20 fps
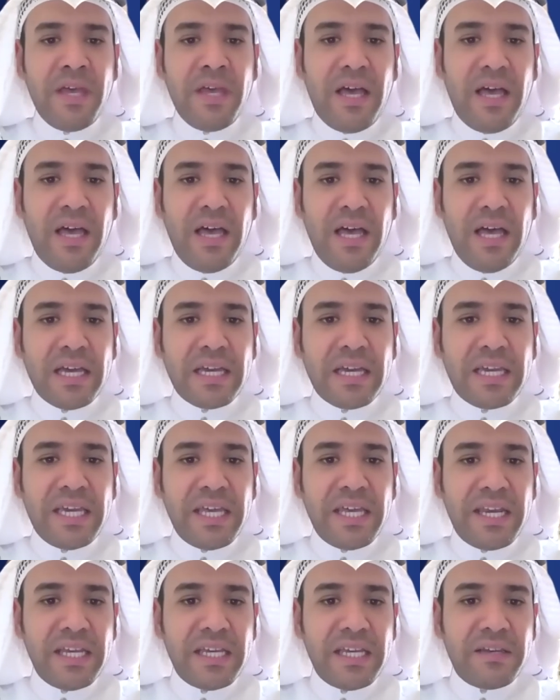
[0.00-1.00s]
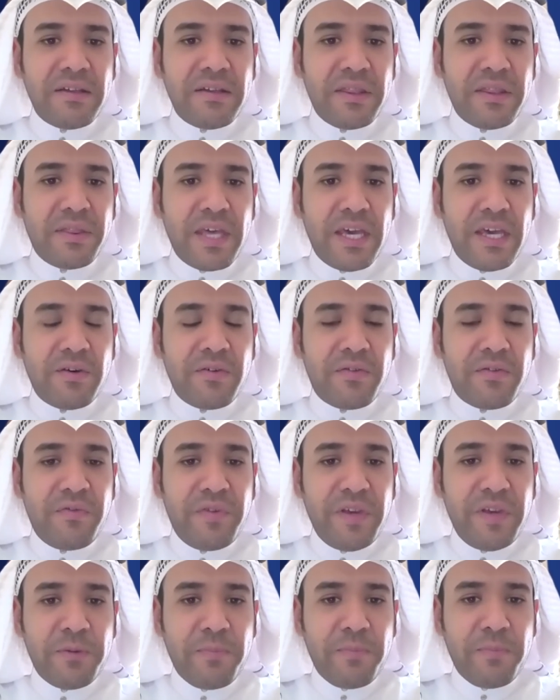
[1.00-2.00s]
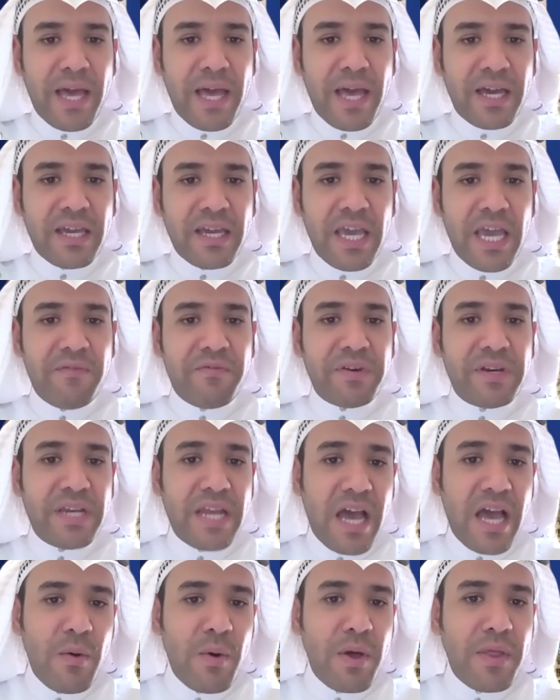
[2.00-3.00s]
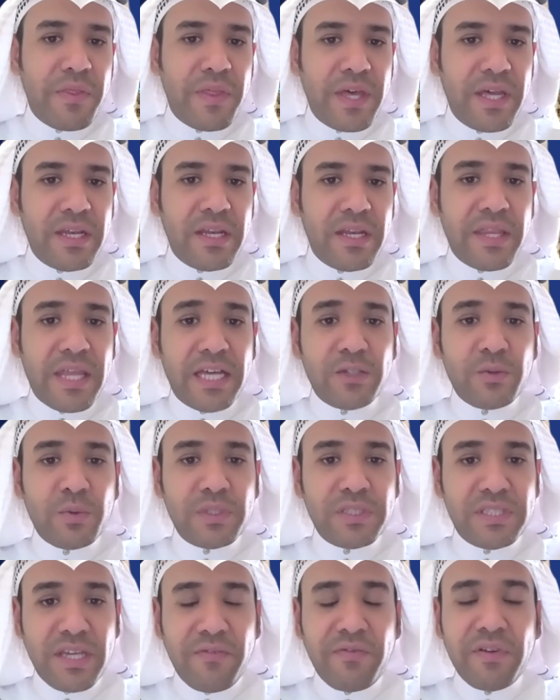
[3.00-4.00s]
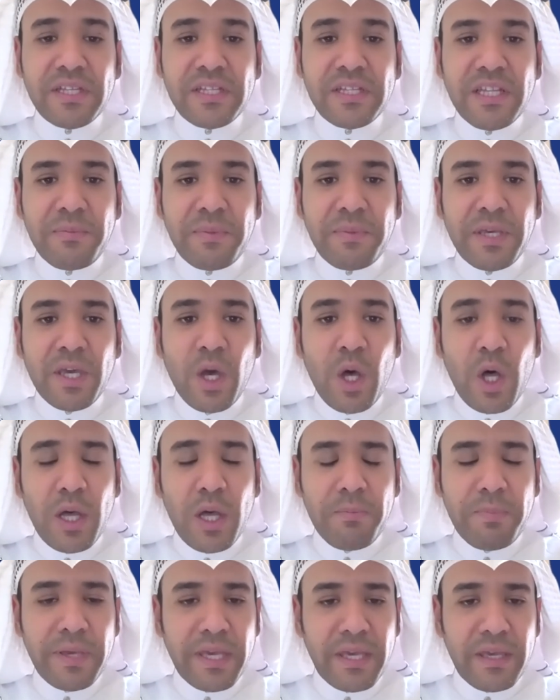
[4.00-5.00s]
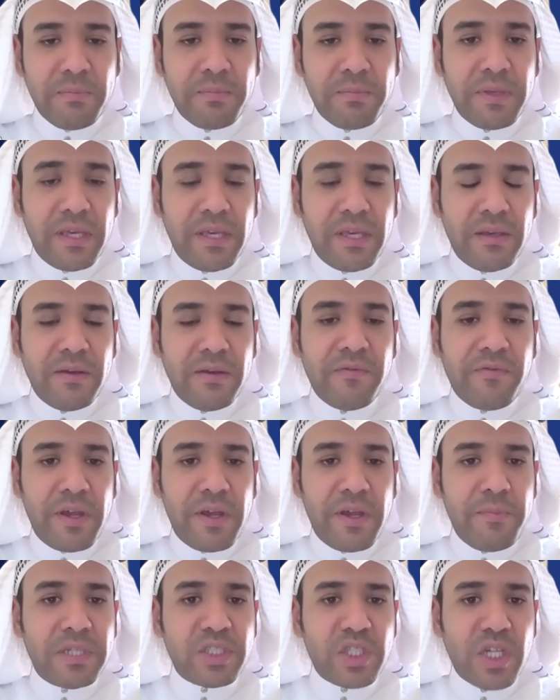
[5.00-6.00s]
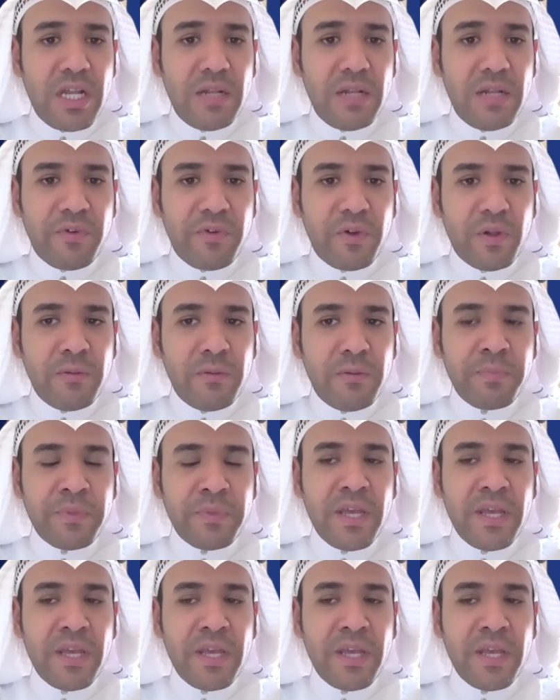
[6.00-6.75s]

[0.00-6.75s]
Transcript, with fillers: uh, getting their feedback every now and then, that would definitely be be, be very much helpful.